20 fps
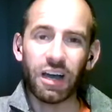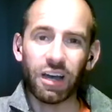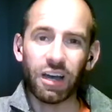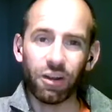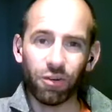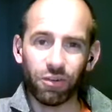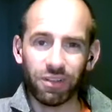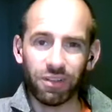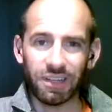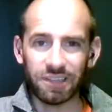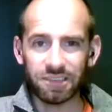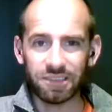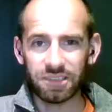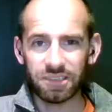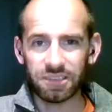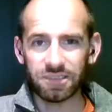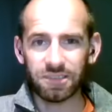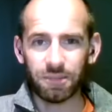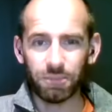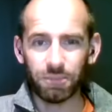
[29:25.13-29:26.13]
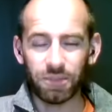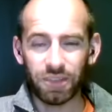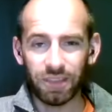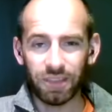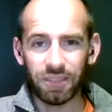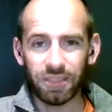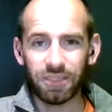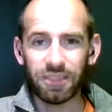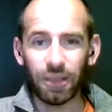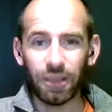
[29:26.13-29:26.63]
an online system
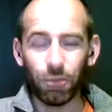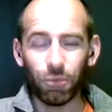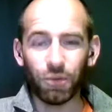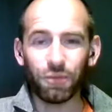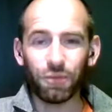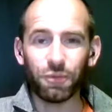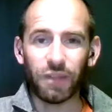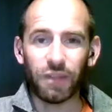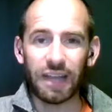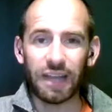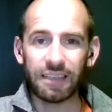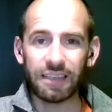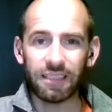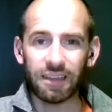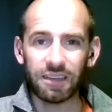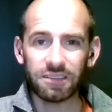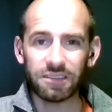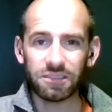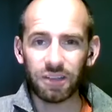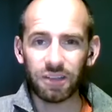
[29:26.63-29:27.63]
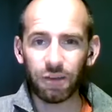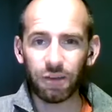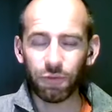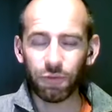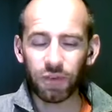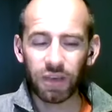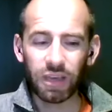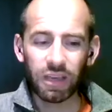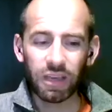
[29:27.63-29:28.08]
that would flag that stuff.